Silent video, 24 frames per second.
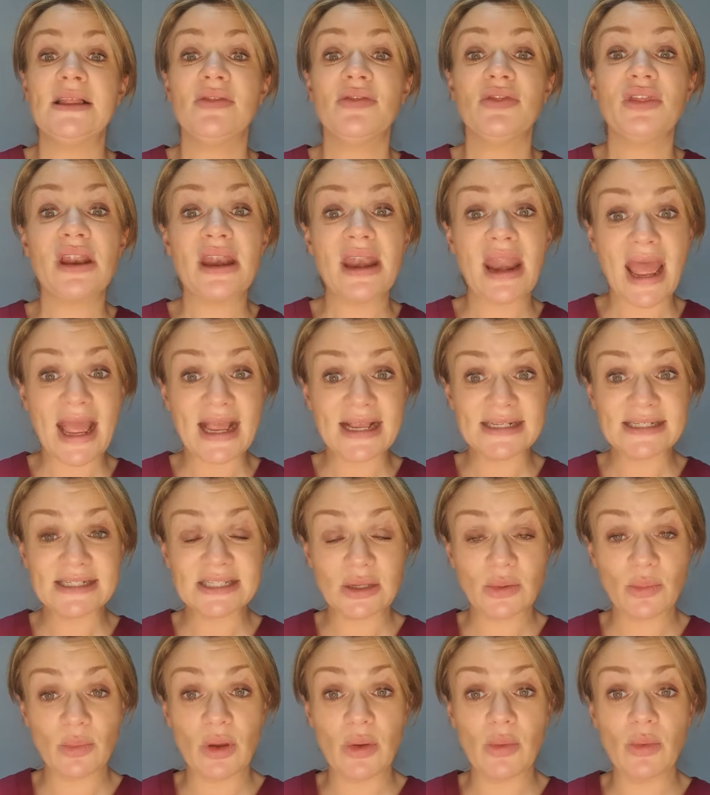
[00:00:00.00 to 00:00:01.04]
The next
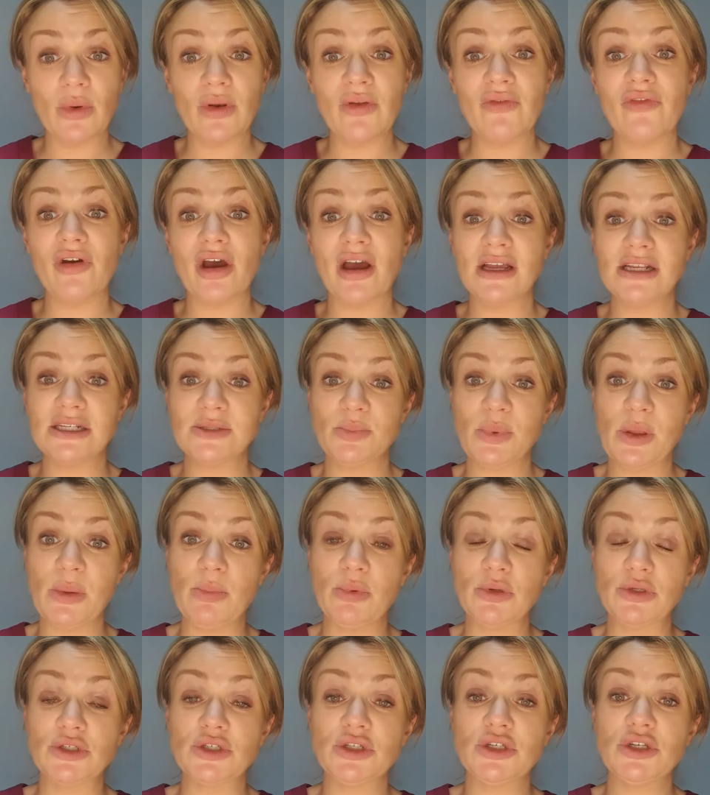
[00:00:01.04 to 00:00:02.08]
thing we would advise
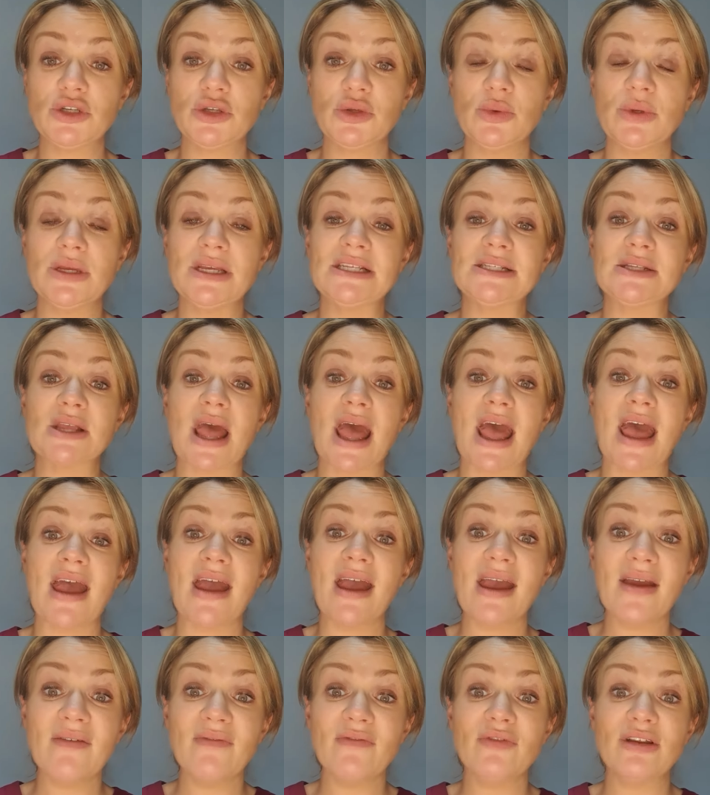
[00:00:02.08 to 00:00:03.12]
people to do is
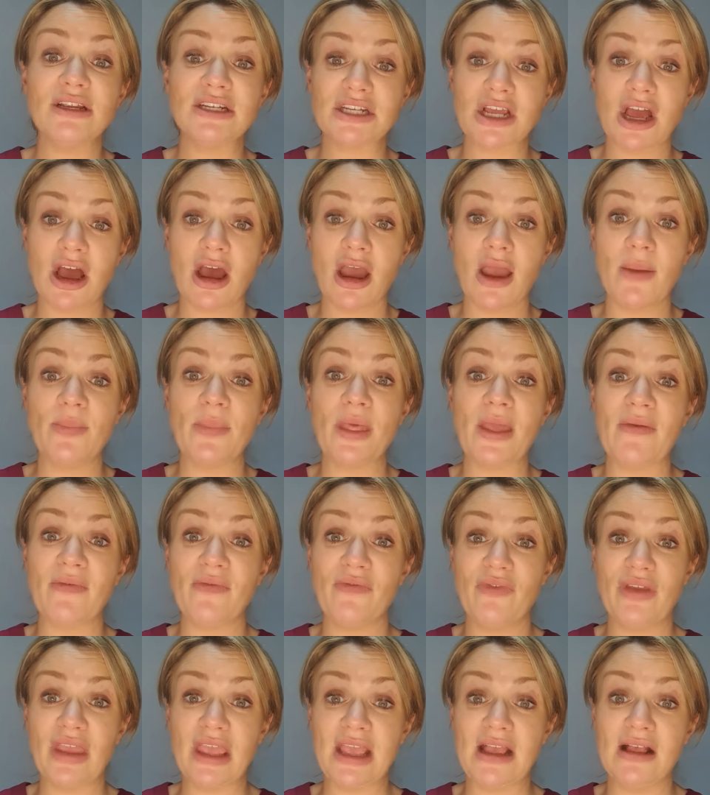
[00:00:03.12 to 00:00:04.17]
every time they
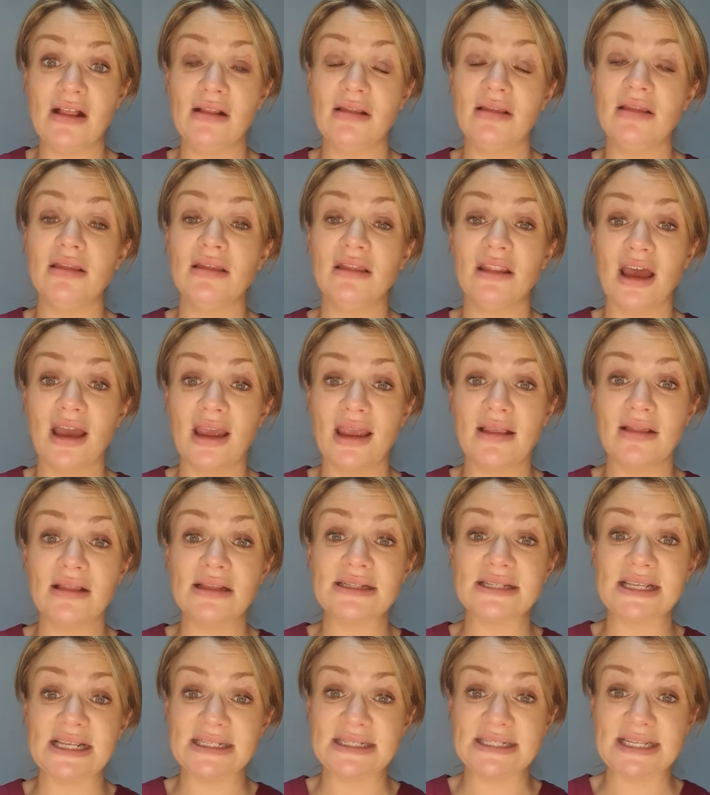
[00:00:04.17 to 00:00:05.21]
feel like the
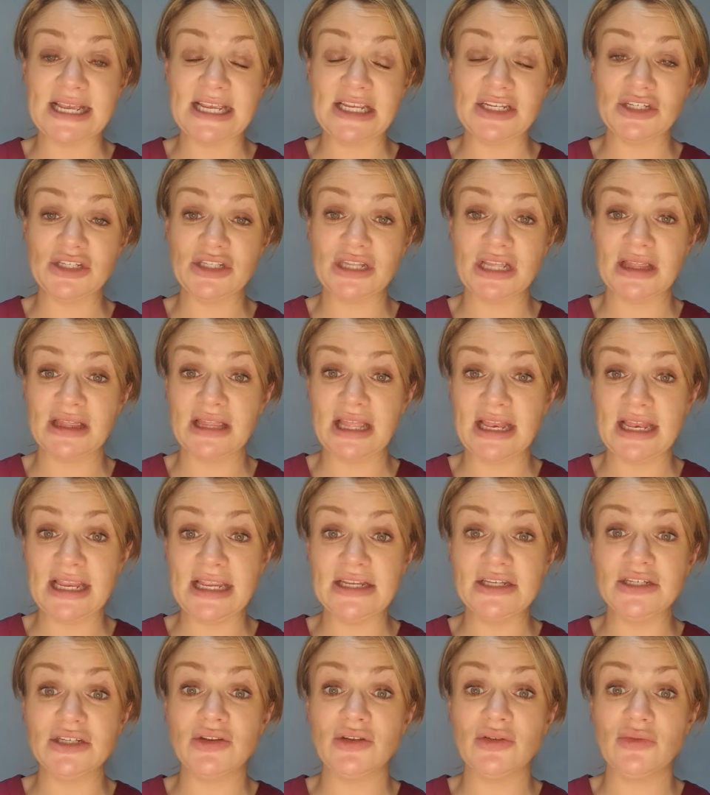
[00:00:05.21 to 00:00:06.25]
sensation that they
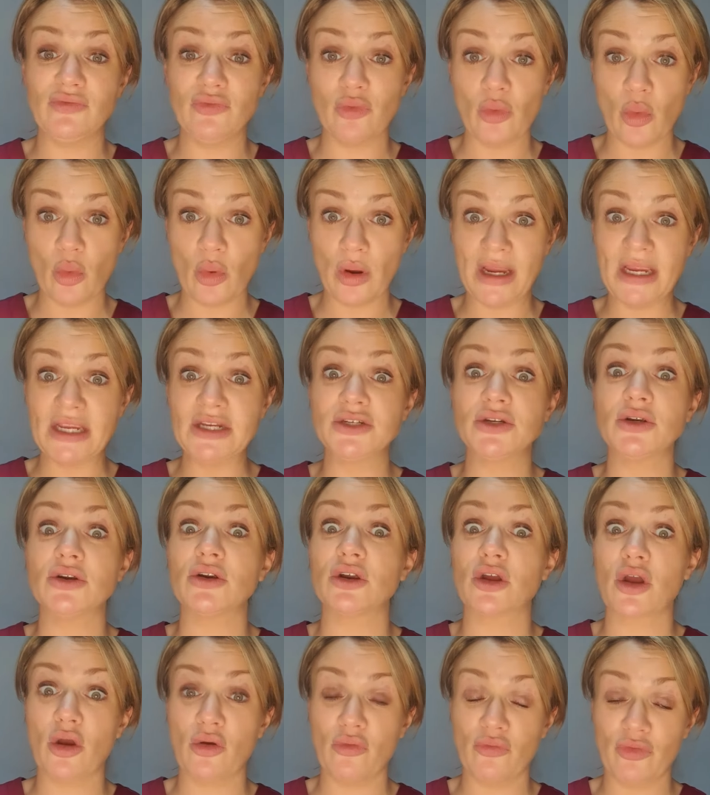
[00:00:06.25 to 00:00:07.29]
need to void or
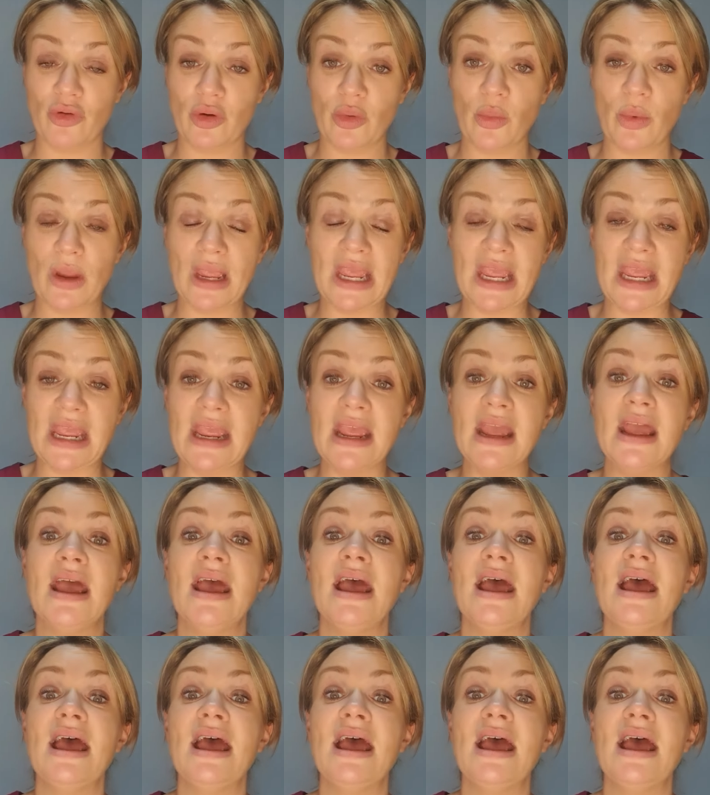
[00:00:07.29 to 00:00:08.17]
go for a wee,